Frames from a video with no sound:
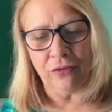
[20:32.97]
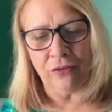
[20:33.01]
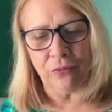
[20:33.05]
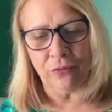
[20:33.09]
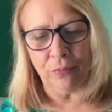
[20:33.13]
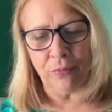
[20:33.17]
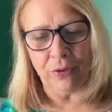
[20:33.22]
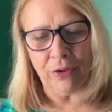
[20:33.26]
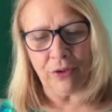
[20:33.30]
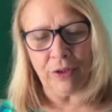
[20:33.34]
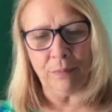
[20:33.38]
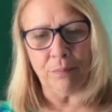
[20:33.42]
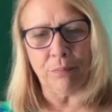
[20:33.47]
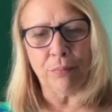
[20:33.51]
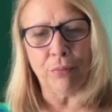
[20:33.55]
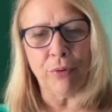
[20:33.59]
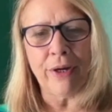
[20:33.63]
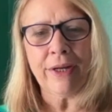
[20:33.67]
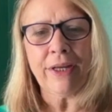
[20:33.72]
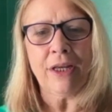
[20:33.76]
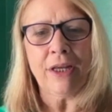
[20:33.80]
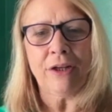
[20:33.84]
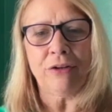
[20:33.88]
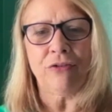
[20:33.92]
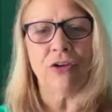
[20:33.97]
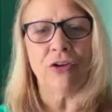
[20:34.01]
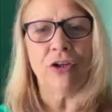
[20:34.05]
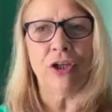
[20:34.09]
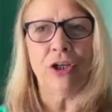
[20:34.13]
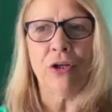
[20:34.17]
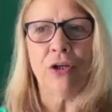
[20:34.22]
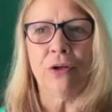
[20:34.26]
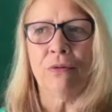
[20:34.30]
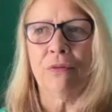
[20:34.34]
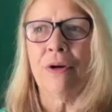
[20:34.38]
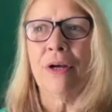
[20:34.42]
really bringing to
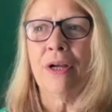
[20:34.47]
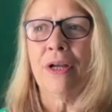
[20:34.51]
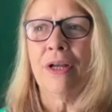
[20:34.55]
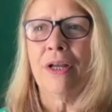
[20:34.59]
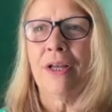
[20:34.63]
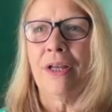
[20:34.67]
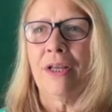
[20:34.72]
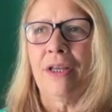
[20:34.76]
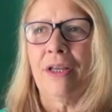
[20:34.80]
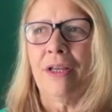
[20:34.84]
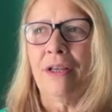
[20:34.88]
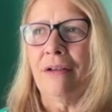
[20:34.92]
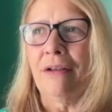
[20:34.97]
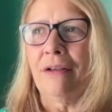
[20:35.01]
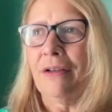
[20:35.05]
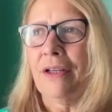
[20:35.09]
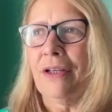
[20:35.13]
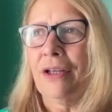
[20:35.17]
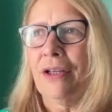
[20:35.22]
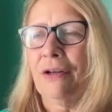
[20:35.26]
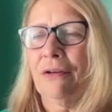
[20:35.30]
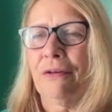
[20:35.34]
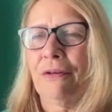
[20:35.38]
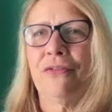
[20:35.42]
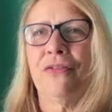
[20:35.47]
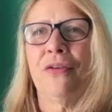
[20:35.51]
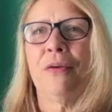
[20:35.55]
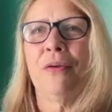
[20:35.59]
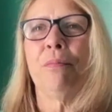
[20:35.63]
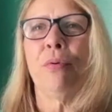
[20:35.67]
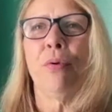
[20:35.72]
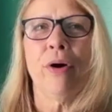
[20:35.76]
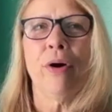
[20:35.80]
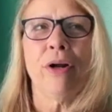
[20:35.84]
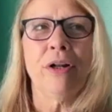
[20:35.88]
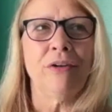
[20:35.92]
you, it's
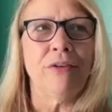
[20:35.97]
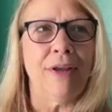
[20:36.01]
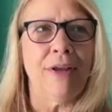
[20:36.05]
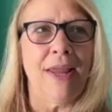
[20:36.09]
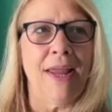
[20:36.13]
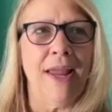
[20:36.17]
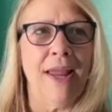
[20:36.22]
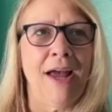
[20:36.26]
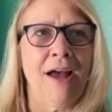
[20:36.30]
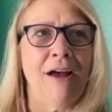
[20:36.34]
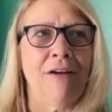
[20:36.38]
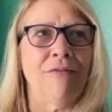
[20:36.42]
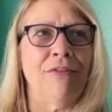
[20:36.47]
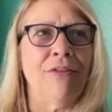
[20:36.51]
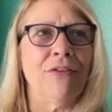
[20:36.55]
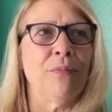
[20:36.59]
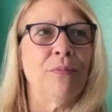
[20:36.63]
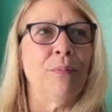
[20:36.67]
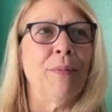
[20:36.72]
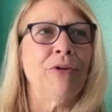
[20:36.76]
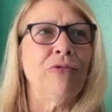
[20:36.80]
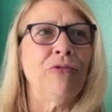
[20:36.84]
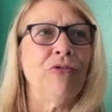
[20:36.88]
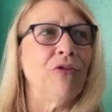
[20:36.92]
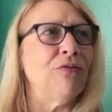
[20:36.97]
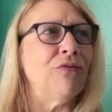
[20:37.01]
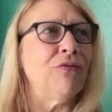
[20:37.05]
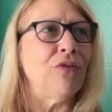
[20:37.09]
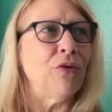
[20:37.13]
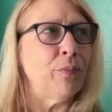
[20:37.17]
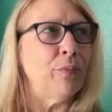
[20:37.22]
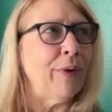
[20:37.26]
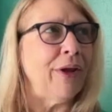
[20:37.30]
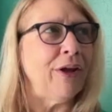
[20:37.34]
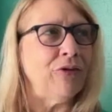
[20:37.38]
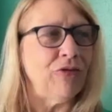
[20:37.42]
important to have as much
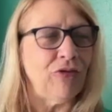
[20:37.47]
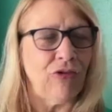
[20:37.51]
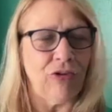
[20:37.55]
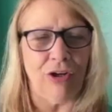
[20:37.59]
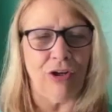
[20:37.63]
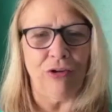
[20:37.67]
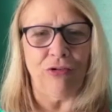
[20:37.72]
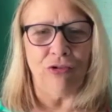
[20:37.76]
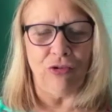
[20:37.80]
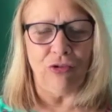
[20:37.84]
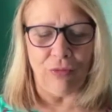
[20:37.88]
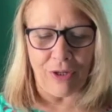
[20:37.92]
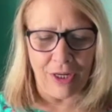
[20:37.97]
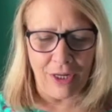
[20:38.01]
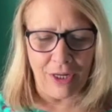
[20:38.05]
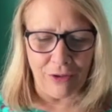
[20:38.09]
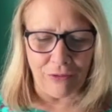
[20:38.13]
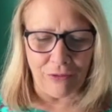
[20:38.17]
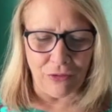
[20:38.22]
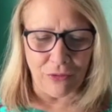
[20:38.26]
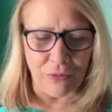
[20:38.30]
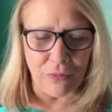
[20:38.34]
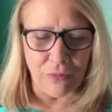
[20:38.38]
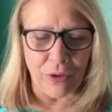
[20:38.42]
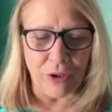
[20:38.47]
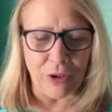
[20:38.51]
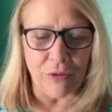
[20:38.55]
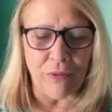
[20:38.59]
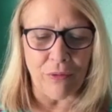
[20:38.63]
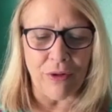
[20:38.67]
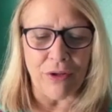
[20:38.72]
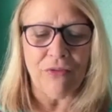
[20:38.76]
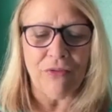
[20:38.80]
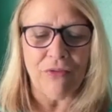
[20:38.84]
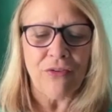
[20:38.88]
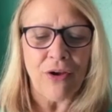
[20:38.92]
information as you can to work
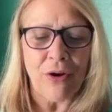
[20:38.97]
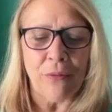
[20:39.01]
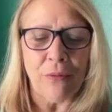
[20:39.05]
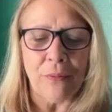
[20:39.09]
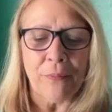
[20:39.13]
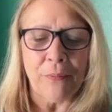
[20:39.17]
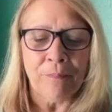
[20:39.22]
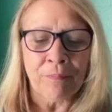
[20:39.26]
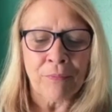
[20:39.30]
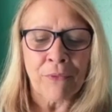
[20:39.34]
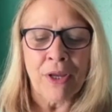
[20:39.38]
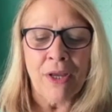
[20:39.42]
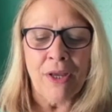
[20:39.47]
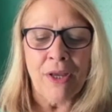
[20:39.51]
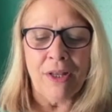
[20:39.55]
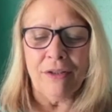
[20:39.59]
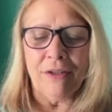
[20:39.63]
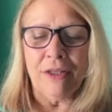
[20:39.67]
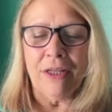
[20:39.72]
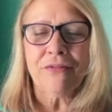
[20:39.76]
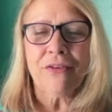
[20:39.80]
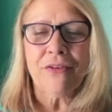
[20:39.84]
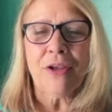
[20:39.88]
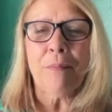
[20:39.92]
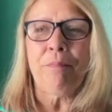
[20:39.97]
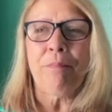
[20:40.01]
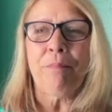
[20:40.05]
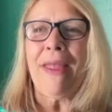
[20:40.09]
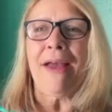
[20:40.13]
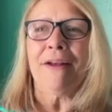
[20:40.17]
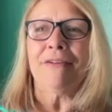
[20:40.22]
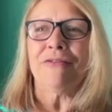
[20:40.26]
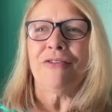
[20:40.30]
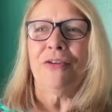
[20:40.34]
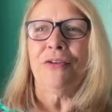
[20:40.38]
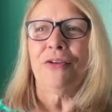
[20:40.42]
with. So let's get
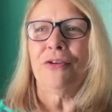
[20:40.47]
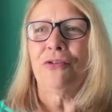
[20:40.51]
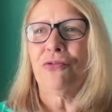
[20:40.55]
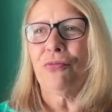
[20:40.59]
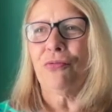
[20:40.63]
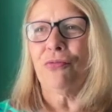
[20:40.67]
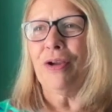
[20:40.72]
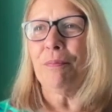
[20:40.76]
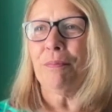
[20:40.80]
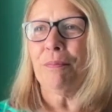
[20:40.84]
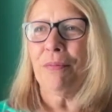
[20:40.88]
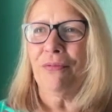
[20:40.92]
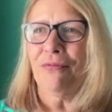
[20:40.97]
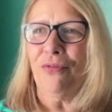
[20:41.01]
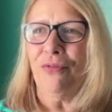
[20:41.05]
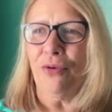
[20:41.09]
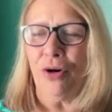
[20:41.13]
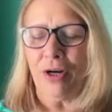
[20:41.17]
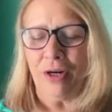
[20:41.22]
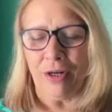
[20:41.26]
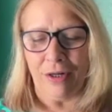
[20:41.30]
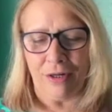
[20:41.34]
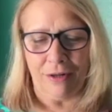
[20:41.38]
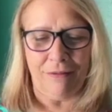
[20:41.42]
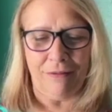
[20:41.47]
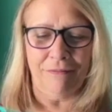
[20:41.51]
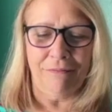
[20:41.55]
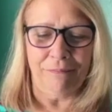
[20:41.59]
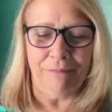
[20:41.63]
back to the dream before